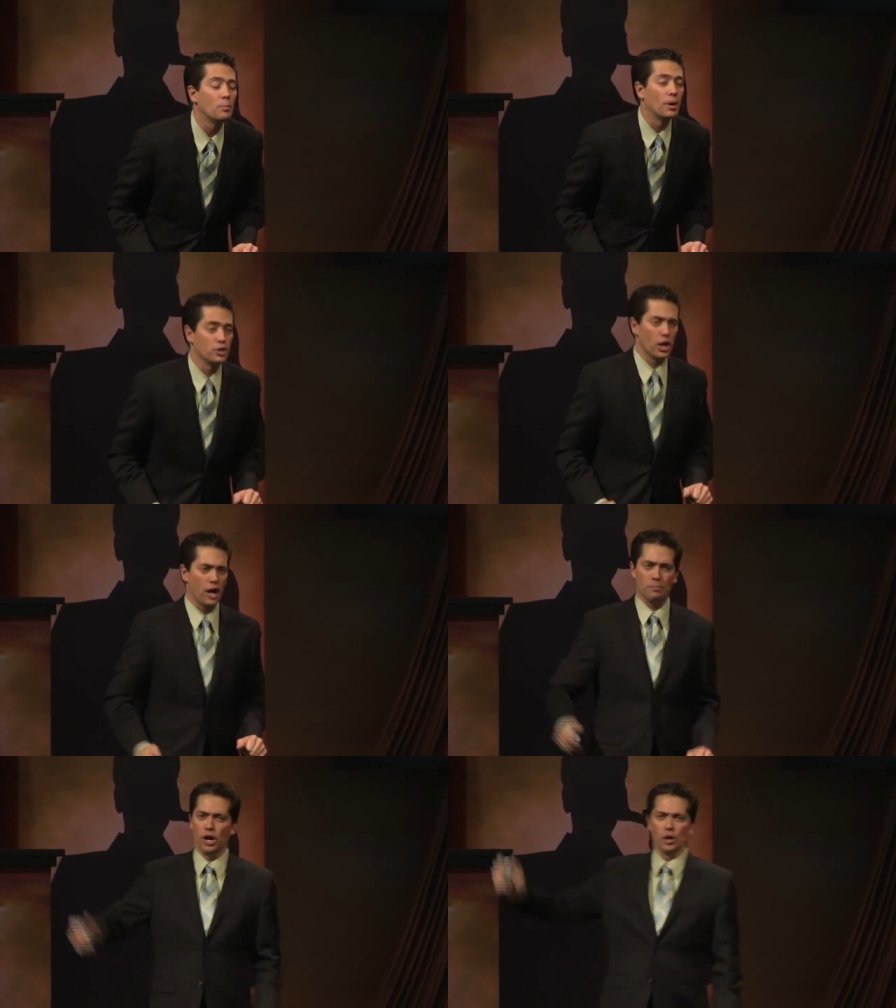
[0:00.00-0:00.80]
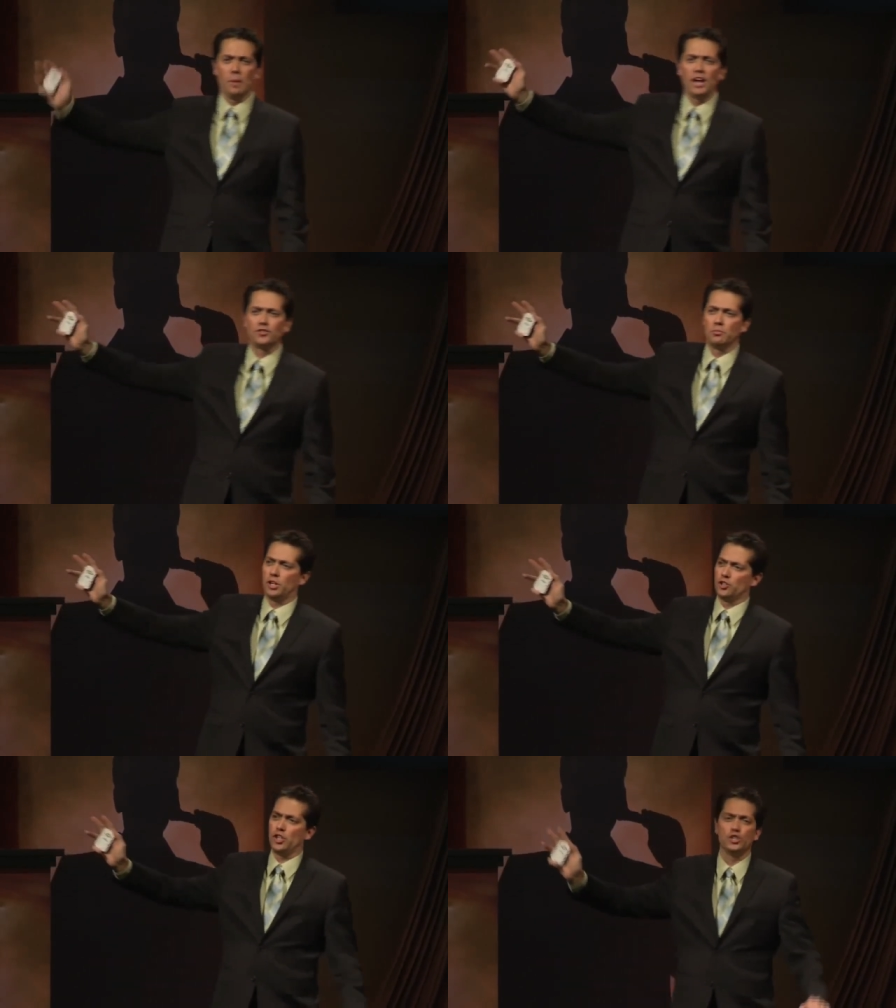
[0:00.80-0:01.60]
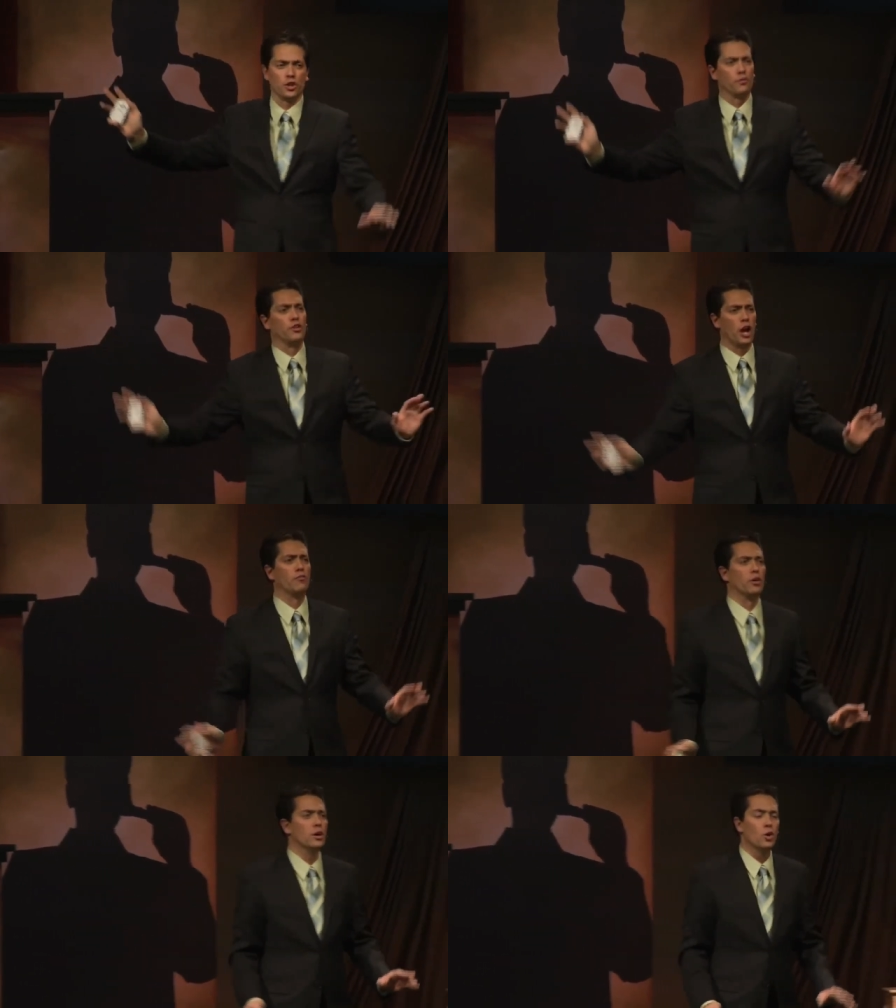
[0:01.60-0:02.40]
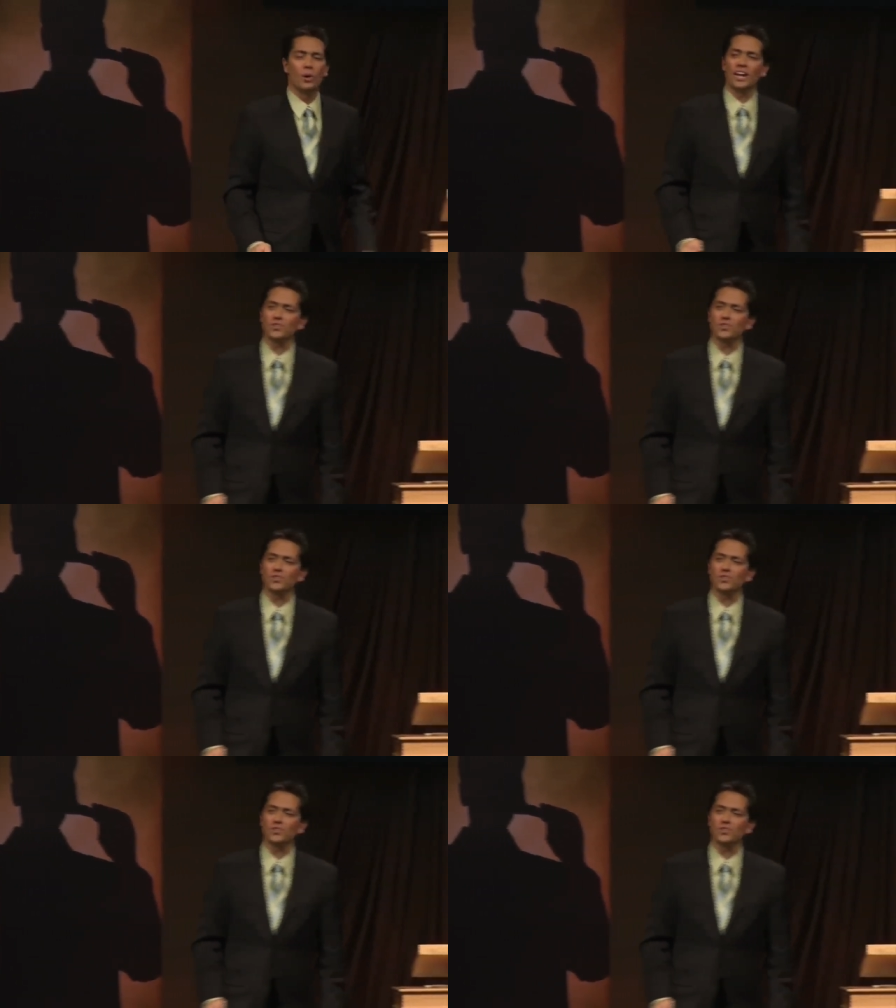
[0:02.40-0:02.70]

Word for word: But not Marilyn Manson because he's of the devil. Well,